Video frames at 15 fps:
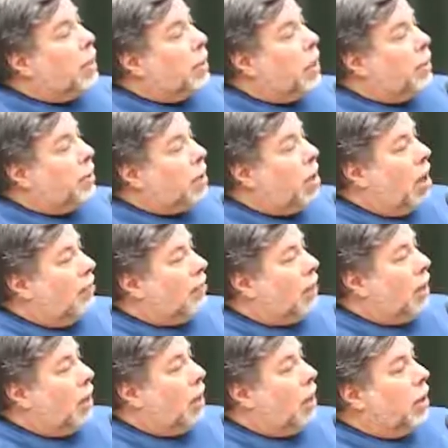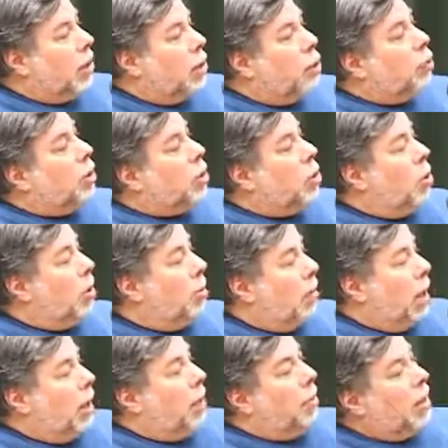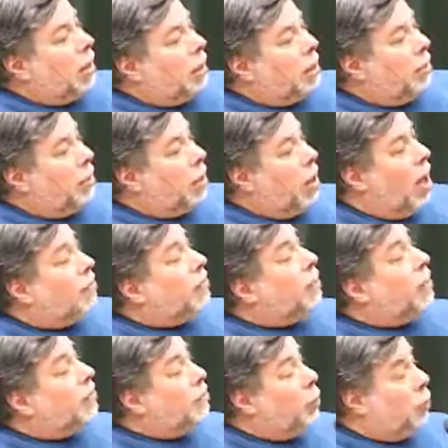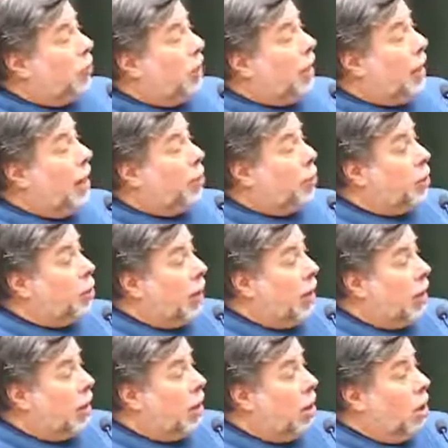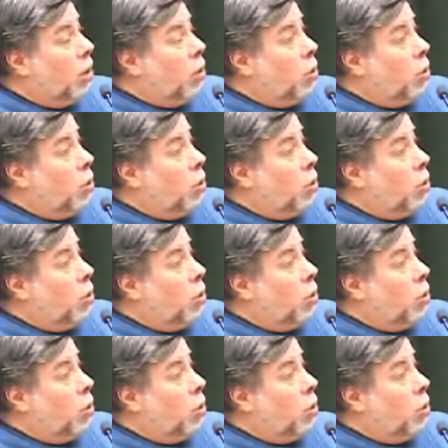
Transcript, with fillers: make a cup of coffee. You could go into mine and make a cup of coffee, but if you think it out in your head,